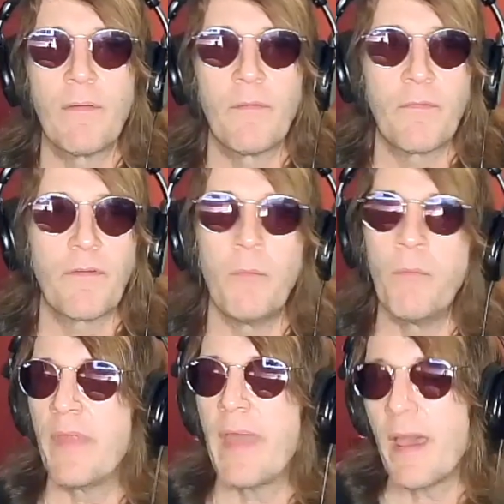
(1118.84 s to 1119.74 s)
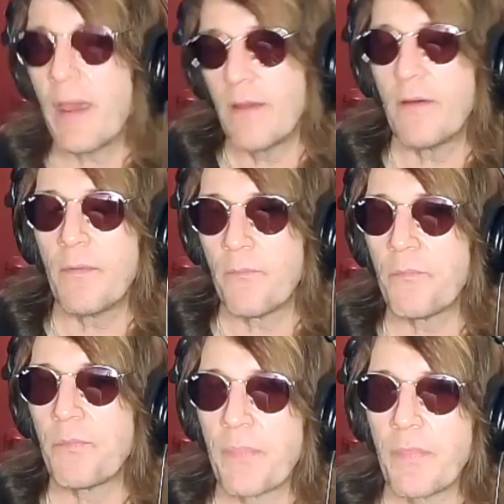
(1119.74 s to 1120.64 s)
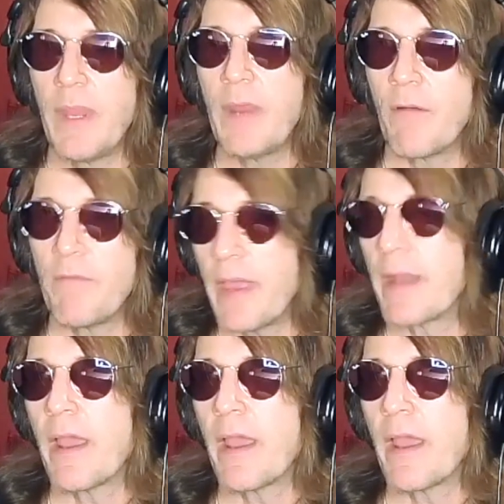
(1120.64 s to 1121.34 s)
from that, of that